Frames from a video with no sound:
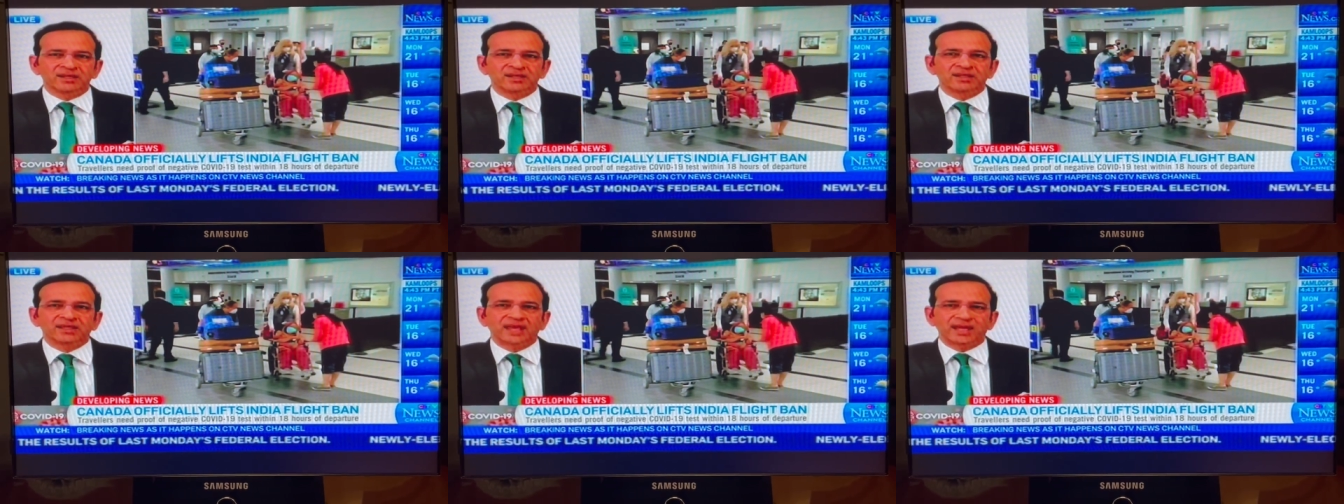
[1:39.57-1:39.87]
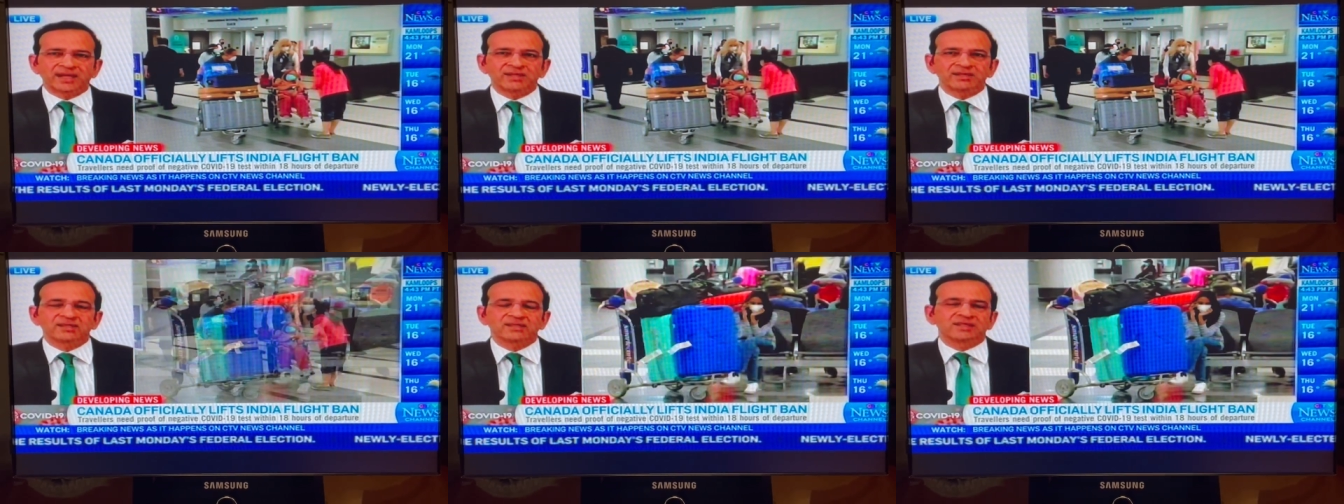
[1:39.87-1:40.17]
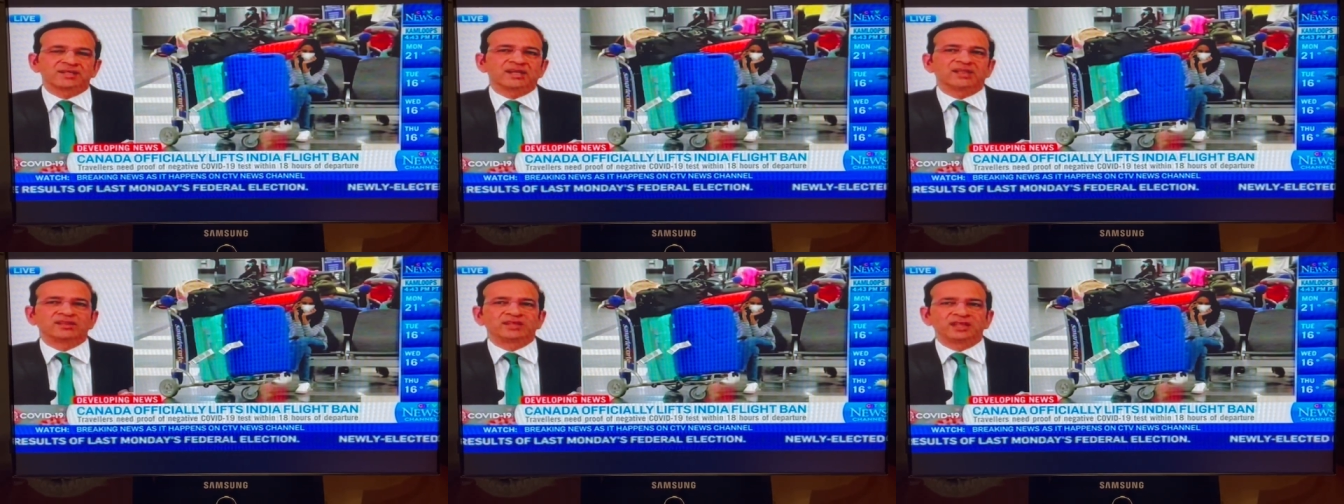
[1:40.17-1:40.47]

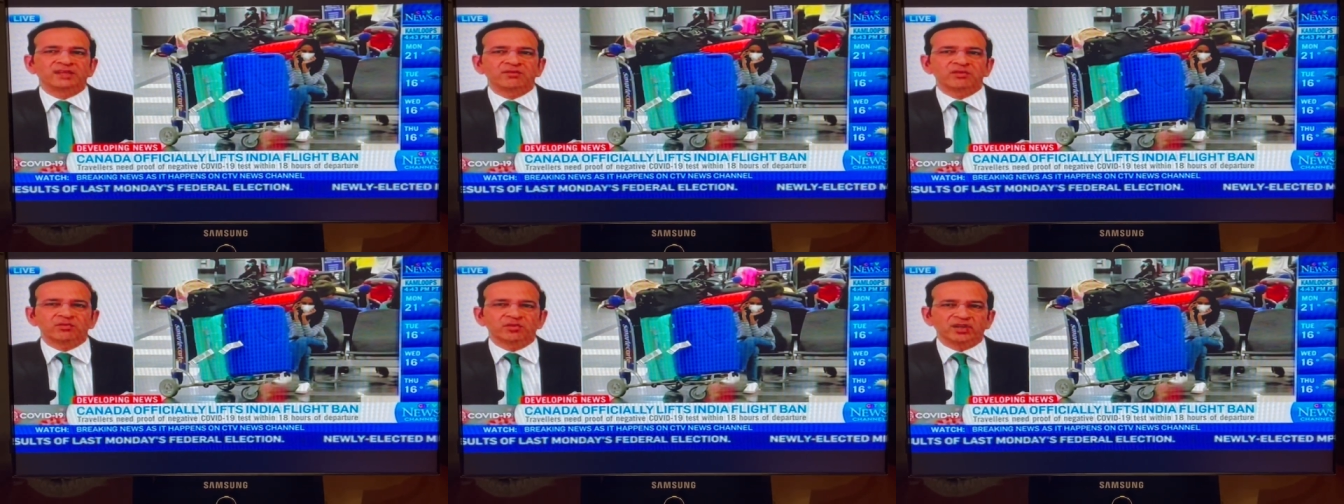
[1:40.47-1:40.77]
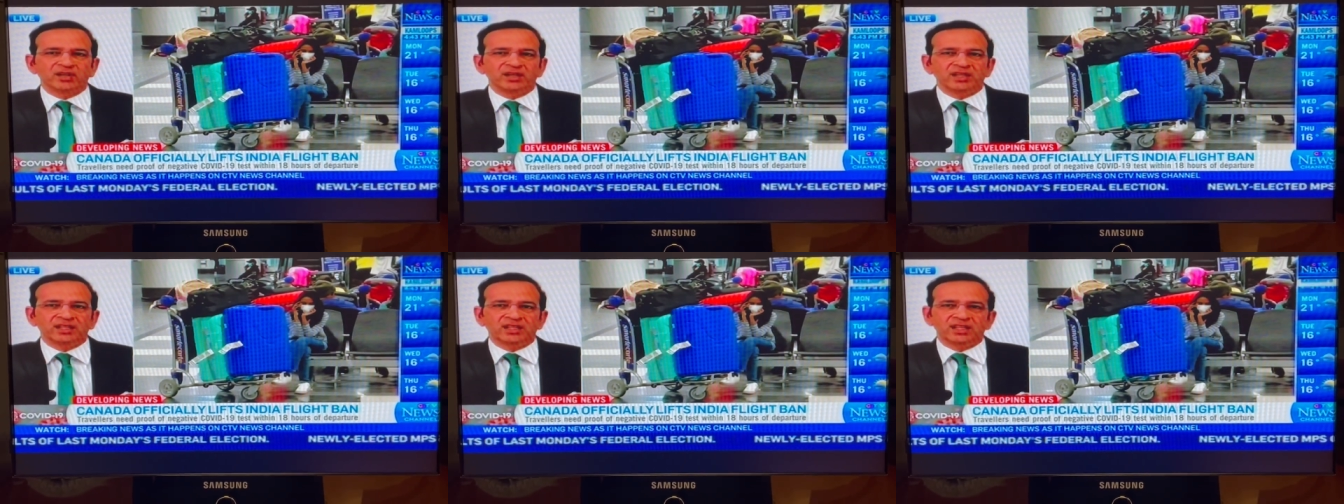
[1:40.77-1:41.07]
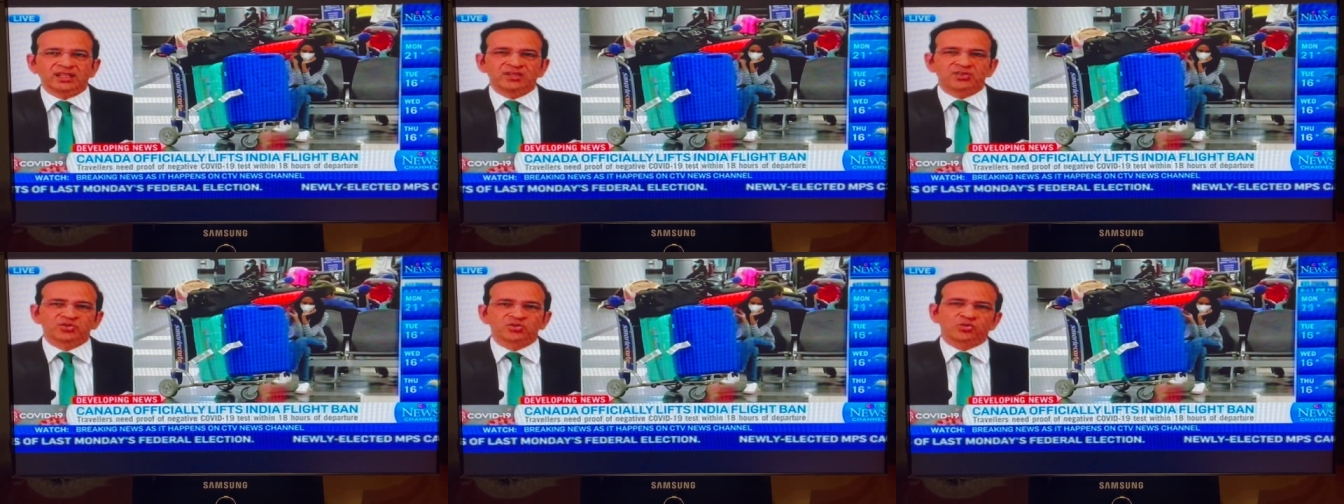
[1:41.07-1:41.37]
Canada, and they were very
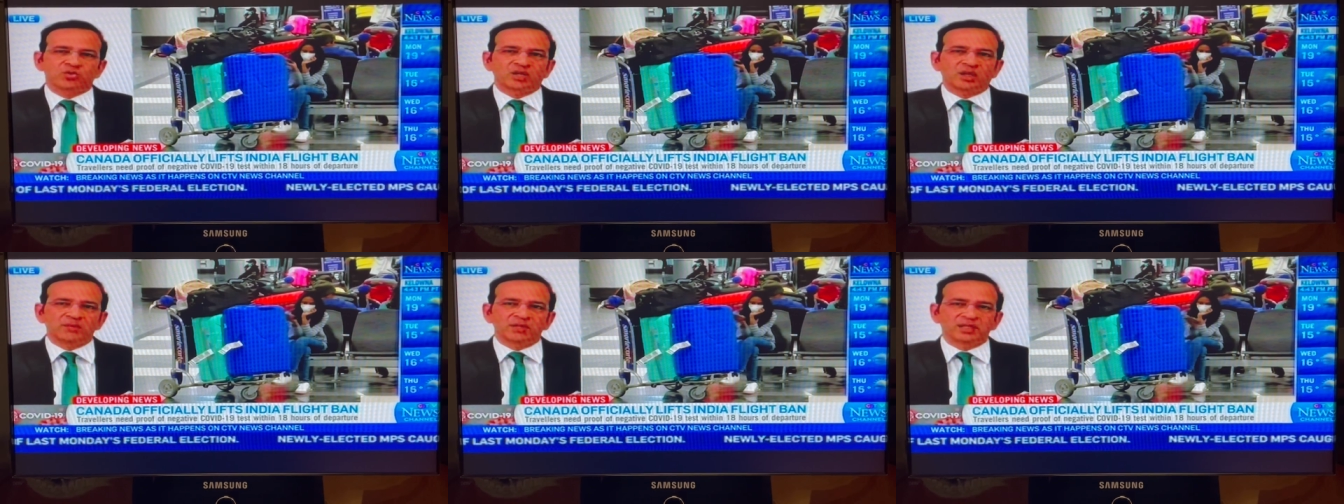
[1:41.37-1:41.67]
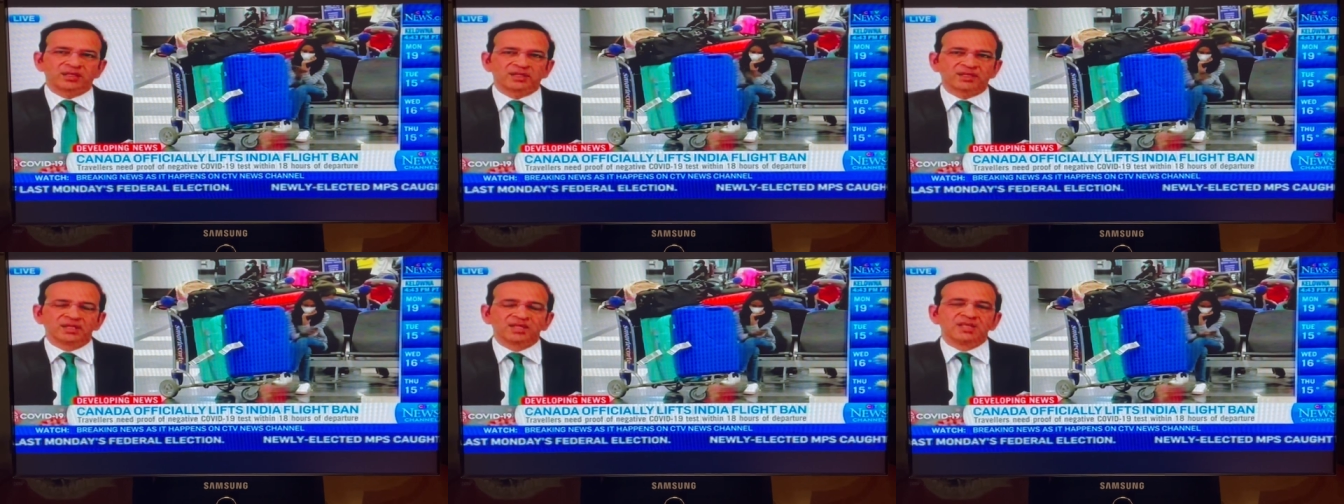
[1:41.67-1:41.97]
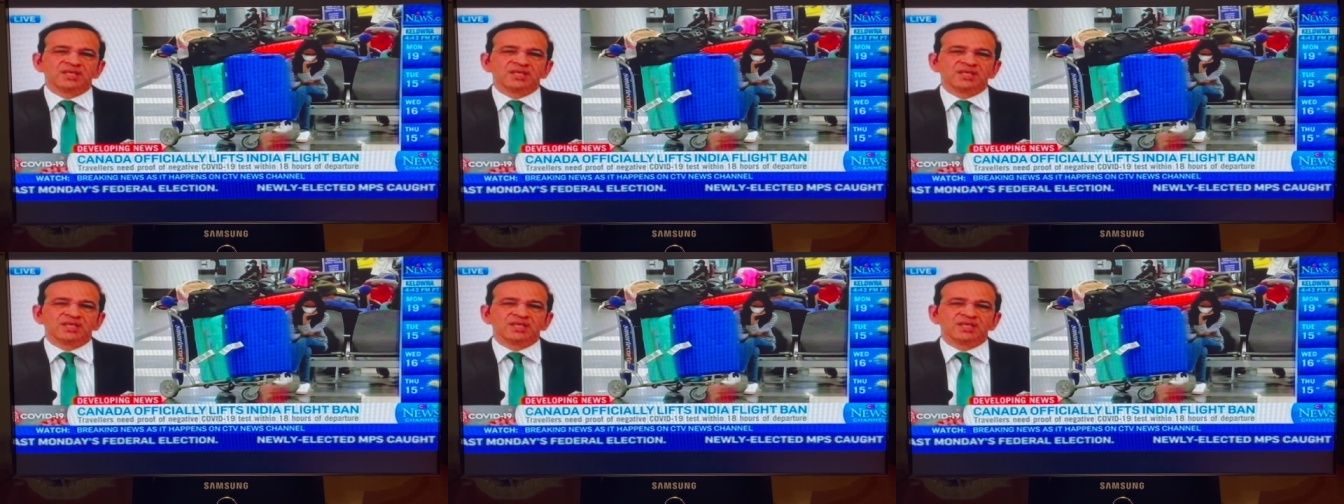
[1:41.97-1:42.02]
keen to come in.